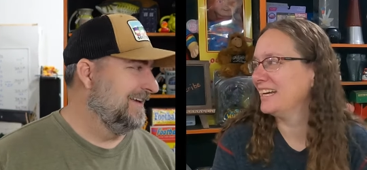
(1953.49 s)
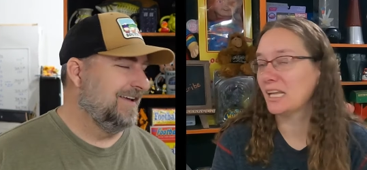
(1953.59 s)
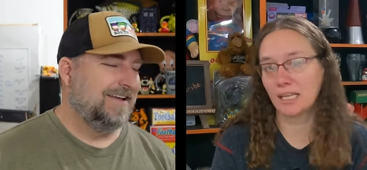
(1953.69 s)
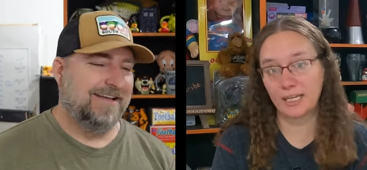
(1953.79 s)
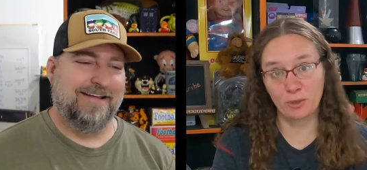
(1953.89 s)

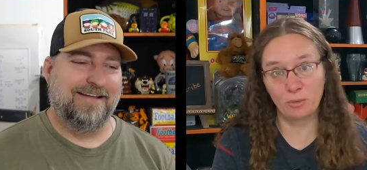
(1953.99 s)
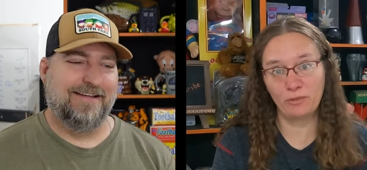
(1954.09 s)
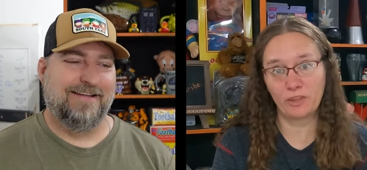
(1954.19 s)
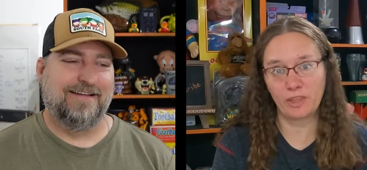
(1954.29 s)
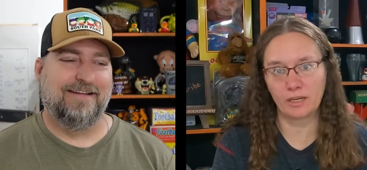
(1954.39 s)
Speaker 1: Like your movie
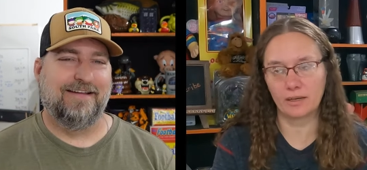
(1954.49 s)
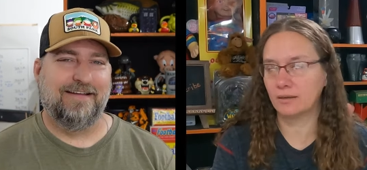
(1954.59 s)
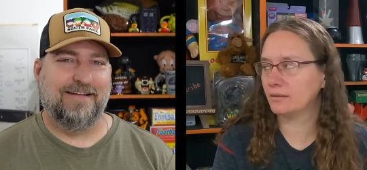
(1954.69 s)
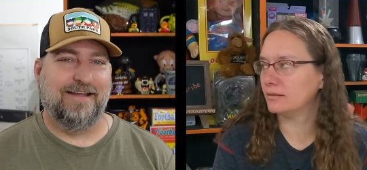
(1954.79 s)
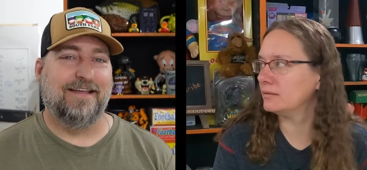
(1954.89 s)
theater.
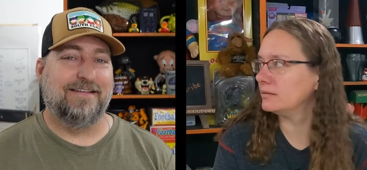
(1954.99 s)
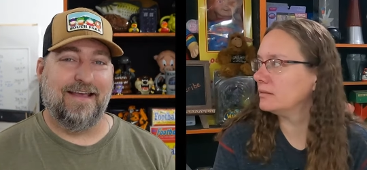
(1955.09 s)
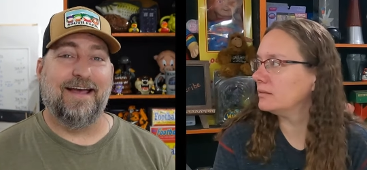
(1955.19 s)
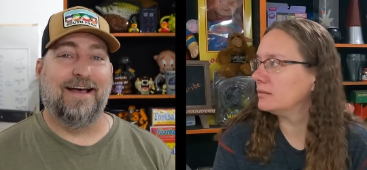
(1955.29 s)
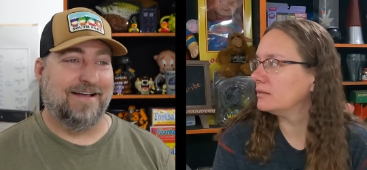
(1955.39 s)

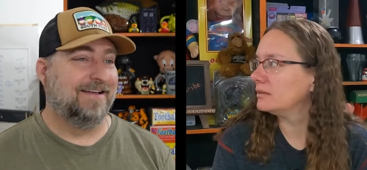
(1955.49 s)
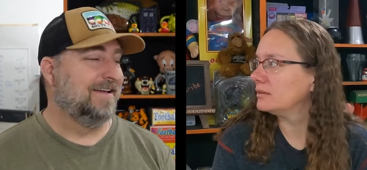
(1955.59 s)
Yeah.